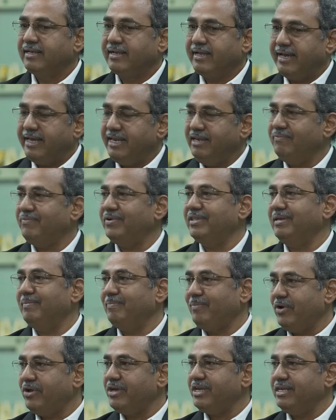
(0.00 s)
Caring for the
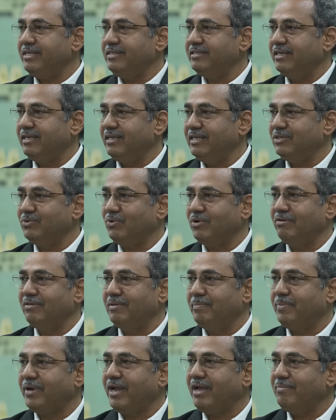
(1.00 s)
employees is one of
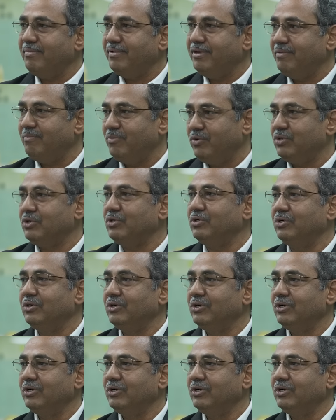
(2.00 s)
the primary motto.